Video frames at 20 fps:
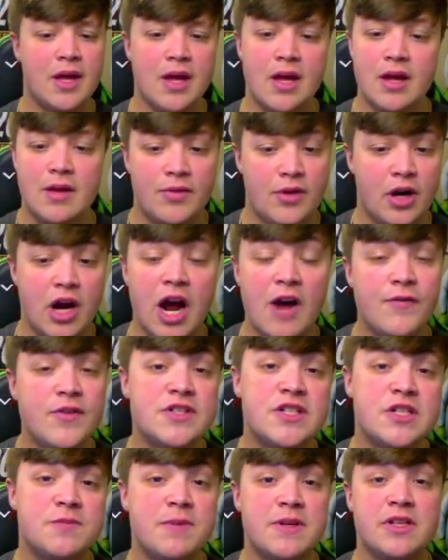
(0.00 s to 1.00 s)
Their
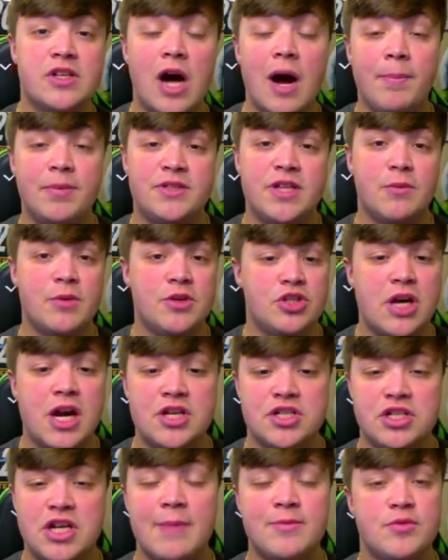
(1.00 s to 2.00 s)
offense has been competent with
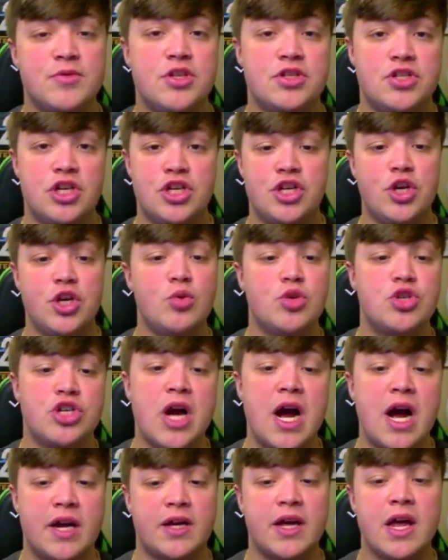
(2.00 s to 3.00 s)
Josh Jacobs, which is a huge
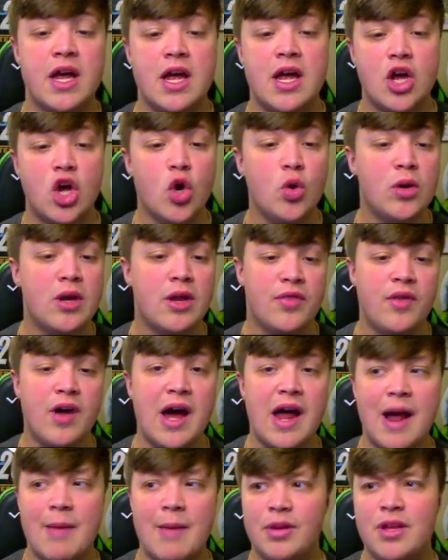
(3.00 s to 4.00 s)
shock. Who would have
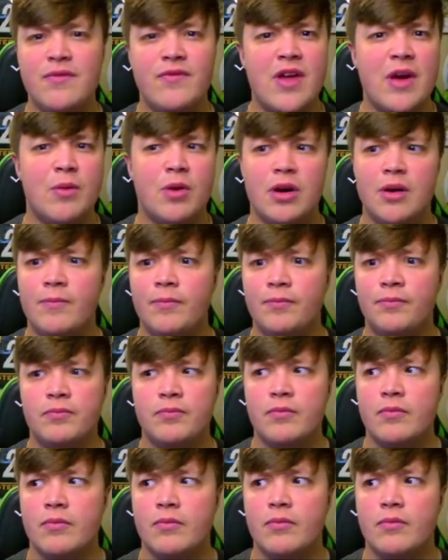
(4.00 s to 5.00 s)
thought? I believe they were
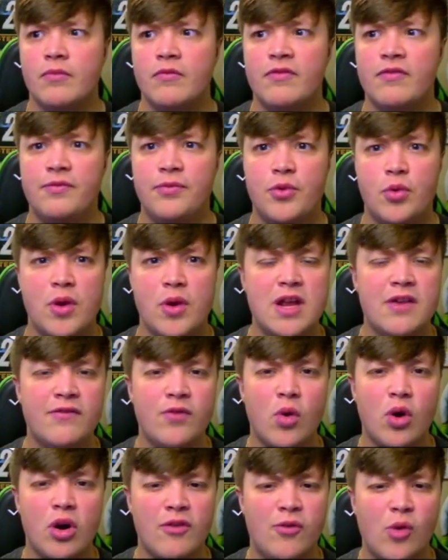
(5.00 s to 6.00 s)
3-4
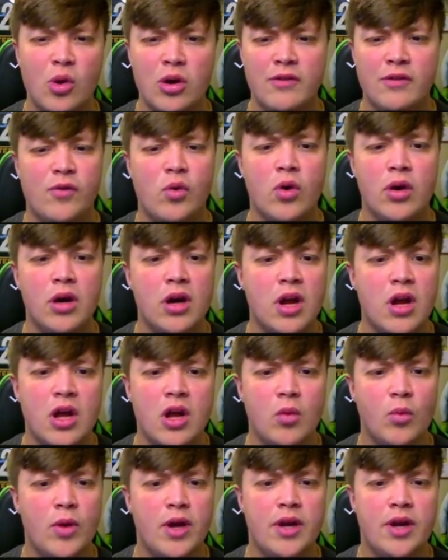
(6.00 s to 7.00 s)
or 4-4
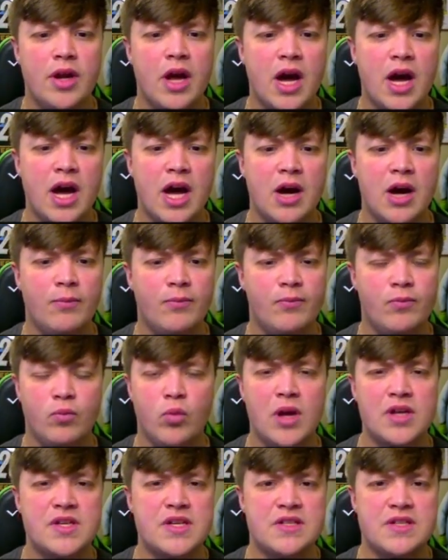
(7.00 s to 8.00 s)
when
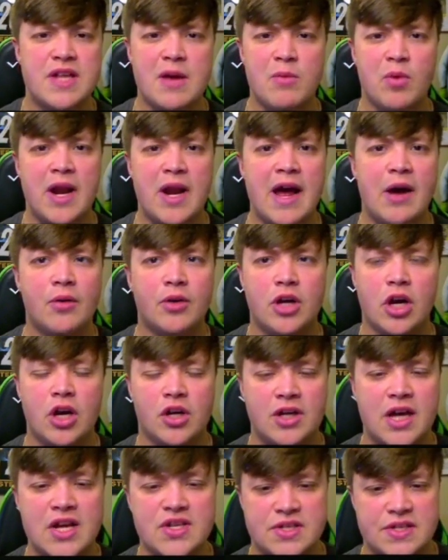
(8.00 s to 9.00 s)
what's his name went out,
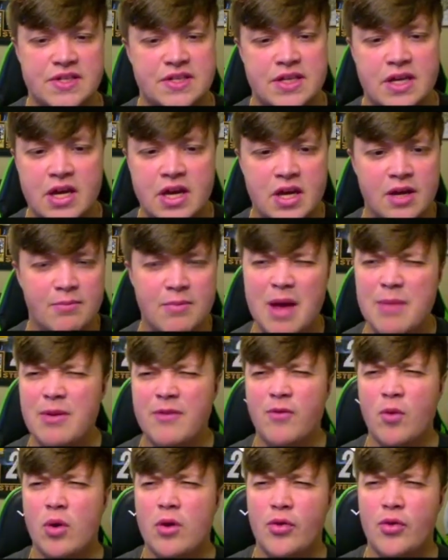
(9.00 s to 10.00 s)
Kirk Cousins. Maybe
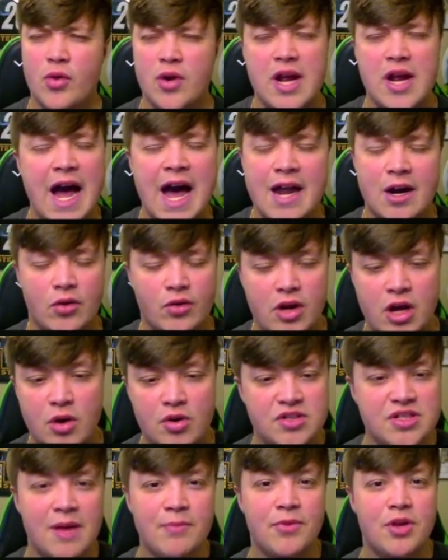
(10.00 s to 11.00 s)
4-3. I don't know,
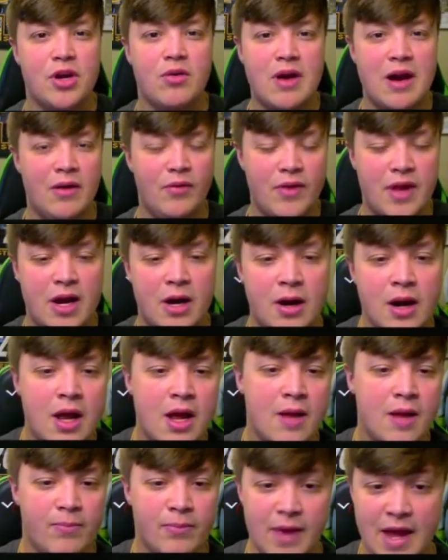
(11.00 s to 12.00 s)
something around there.
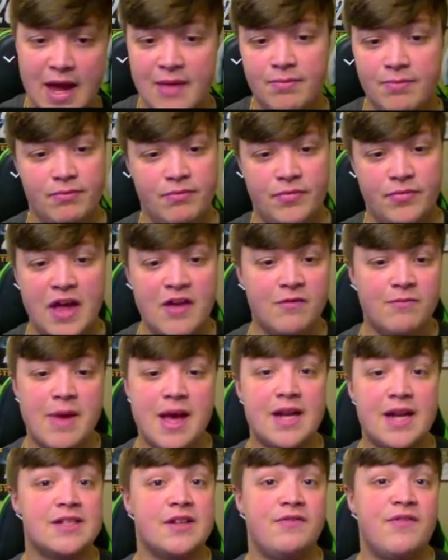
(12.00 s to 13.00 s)
And they've
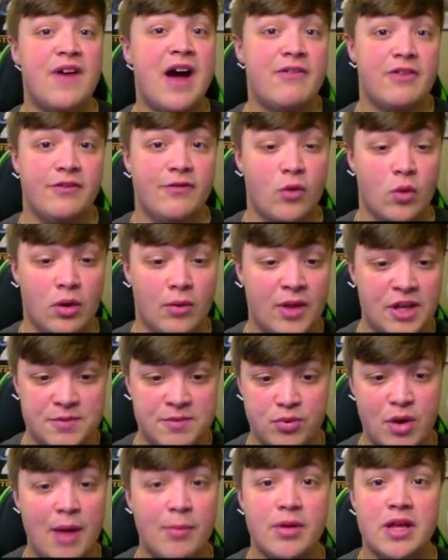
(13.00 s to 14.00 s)
made it to 5-4. That's
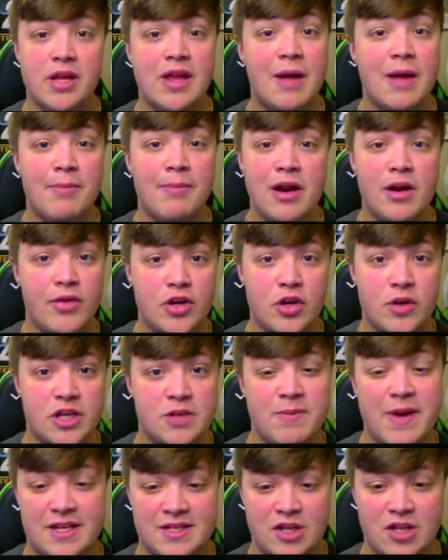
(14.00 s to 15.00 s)
probably a lot better than you'd
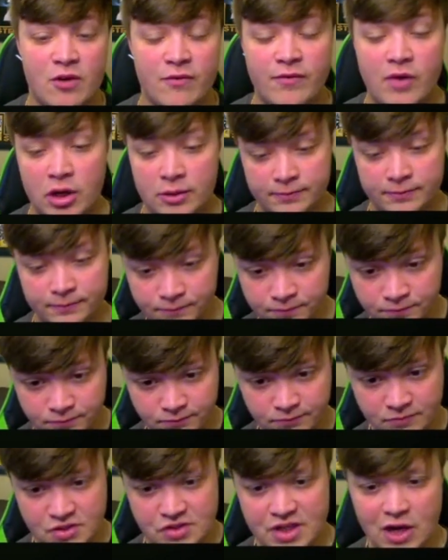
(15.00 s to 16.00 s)
expect so far.
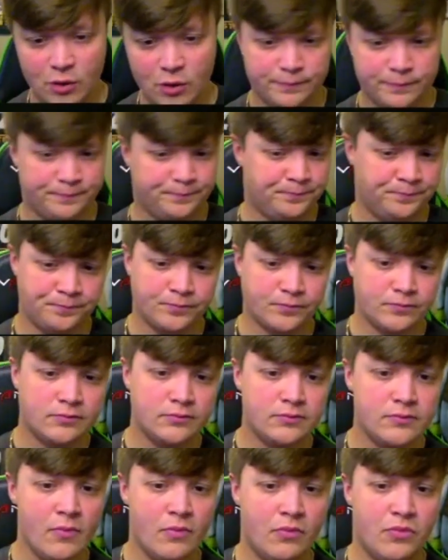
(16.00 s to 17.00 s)
So,
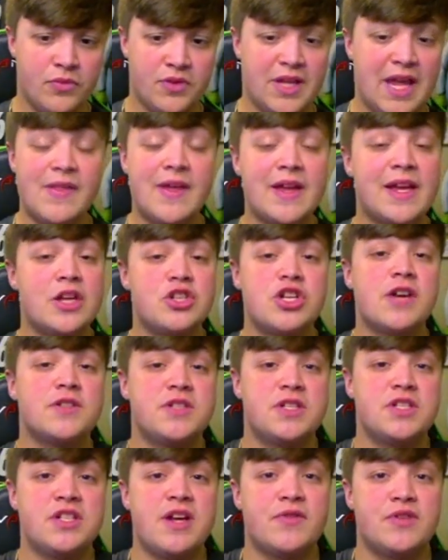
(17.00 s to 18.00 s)
can they get
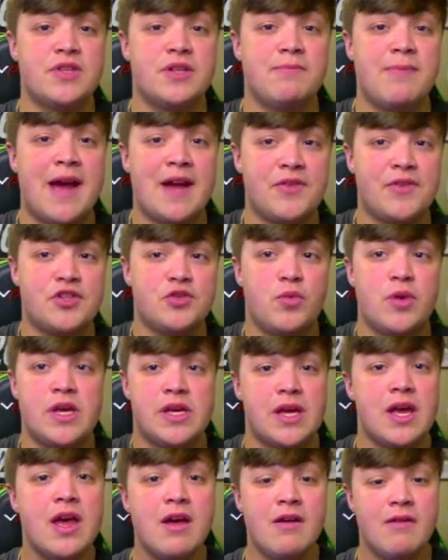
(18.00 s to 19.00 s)
Justin Jefferson back this
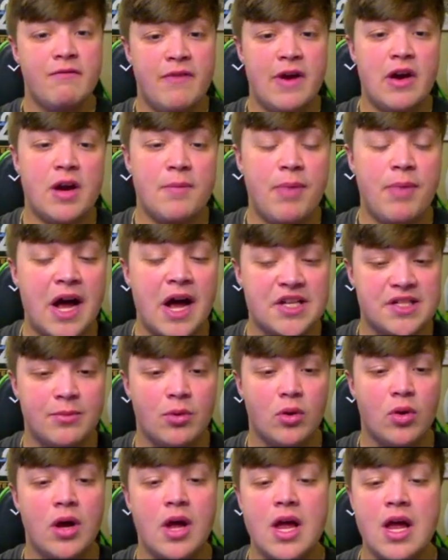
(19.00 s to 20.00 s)
week? Very
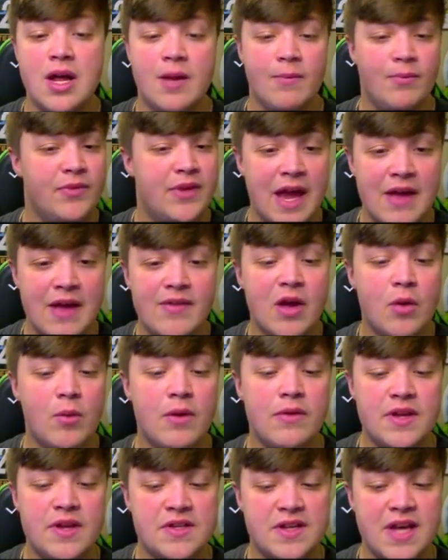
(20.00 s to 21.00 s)
possible. Can they
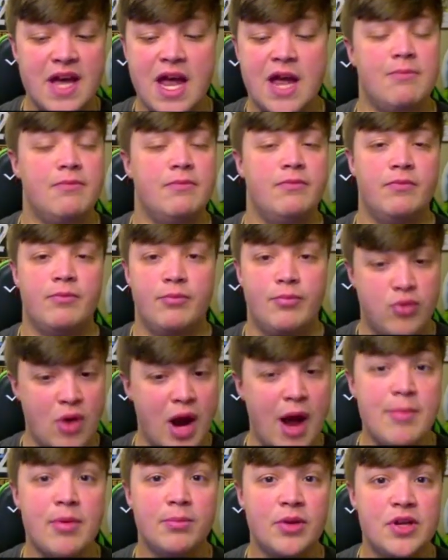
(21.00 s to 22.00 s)
win this game?
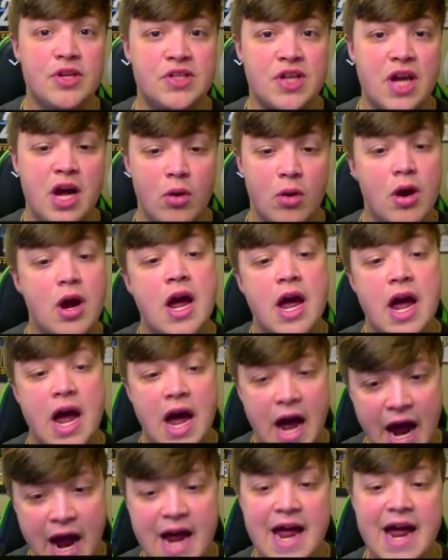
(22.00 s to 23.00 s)
Probably so.
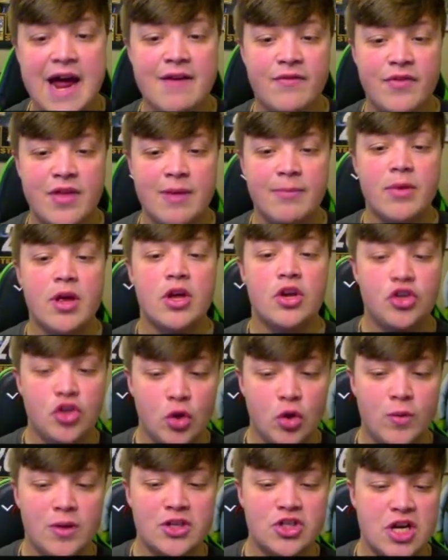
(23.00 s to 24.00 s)
I have them
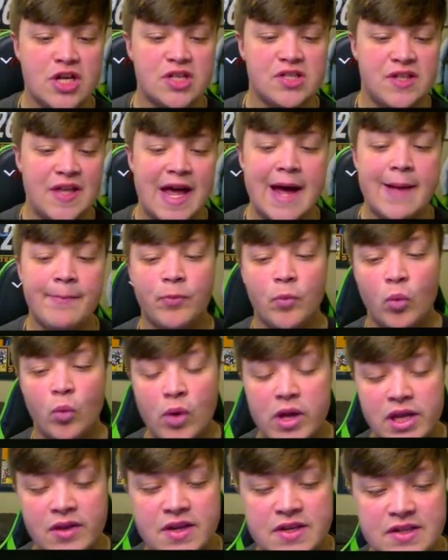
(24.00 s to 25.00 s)
doing just that,
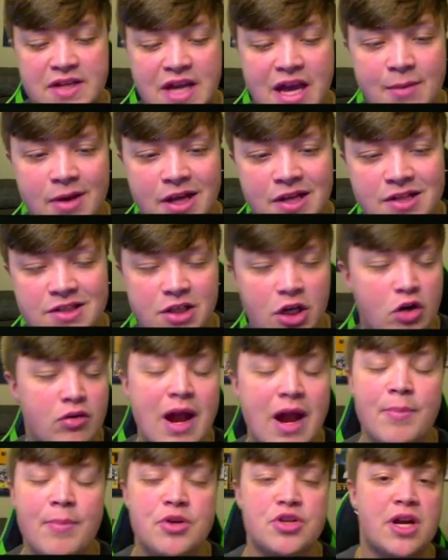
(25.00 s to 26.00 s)
winning this game against the
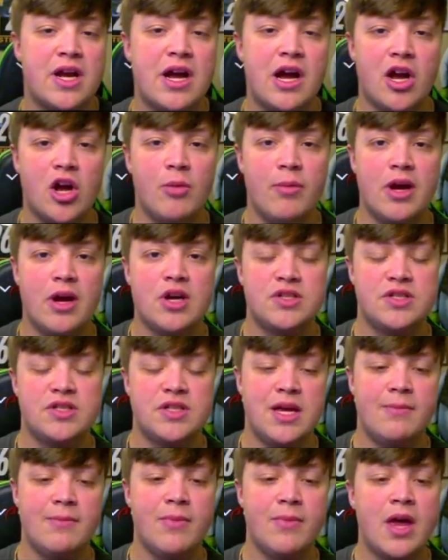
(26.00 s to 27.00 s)
crappy Chicago Bears
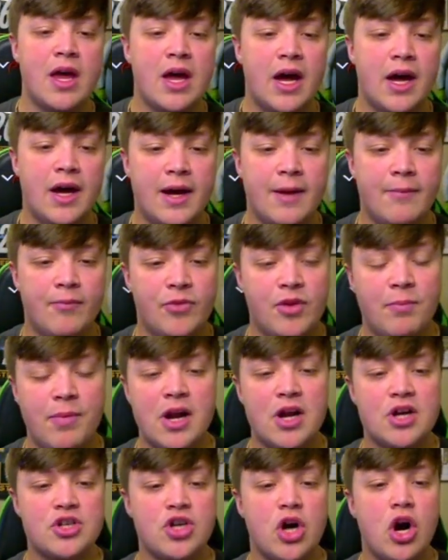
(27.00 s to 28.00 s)
team. The
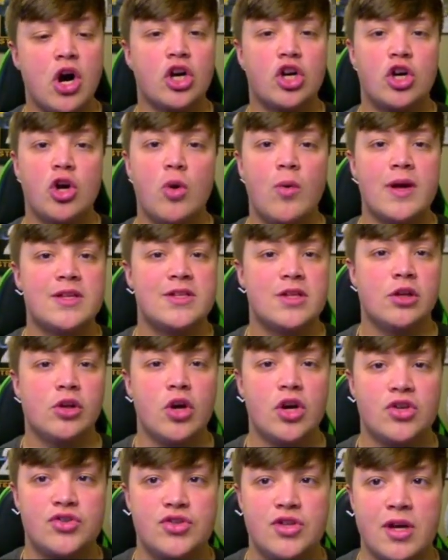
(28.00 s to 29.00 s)
Bears are going to
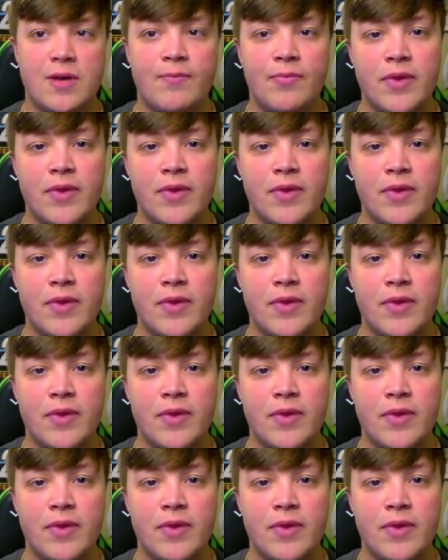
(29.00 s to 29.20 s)
look to